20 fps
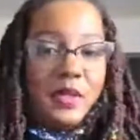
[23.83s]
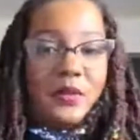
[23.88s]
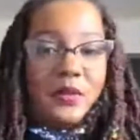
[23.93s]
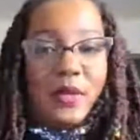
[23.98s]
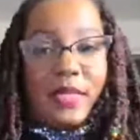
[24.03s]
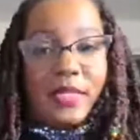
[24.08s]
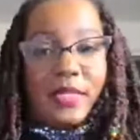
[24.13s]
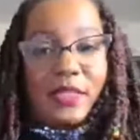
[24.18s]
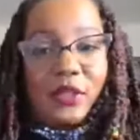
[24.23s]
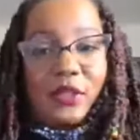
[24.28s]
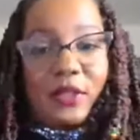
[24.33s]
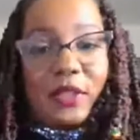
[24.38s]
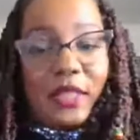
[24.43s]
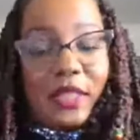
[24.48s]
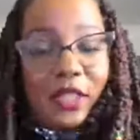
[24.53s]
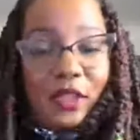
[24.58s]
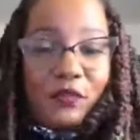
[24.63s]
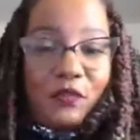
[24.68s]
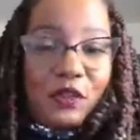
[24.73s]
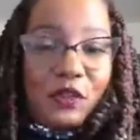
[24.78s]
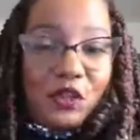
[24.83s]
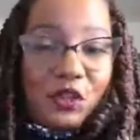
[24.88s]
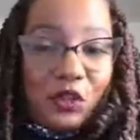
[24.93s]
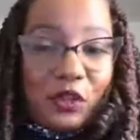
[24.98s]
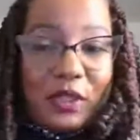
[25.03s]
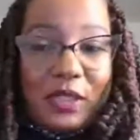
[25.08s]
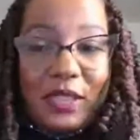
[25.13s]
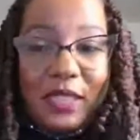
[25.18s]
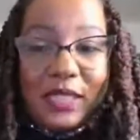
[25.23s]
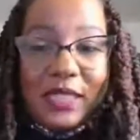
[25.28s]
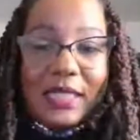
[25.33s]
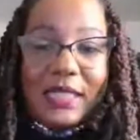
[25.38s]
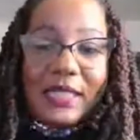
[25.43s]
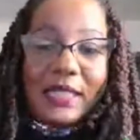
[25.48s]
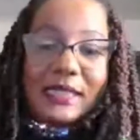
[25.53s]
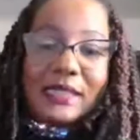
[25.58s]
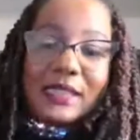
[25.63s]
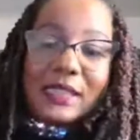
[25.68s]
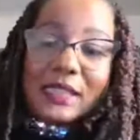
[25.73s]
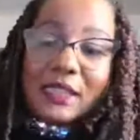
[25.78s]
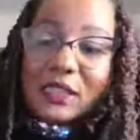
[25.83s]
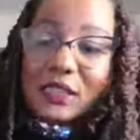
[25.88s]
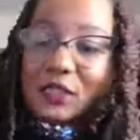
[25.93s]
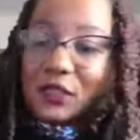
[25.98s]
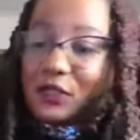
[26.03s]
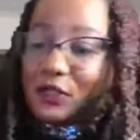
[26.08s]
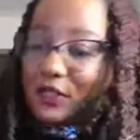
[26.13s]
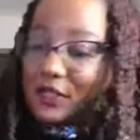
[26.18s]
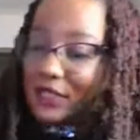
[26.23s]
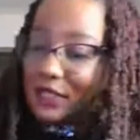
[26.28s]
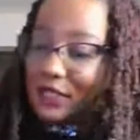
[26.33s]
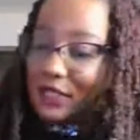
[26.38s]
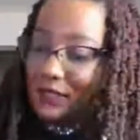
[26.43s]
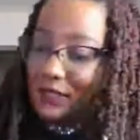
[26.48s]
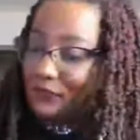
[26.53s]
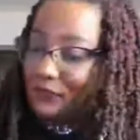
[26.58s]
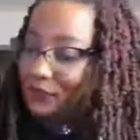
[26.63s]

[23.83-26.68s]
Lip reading: All right, so thank you for joining and let's get started.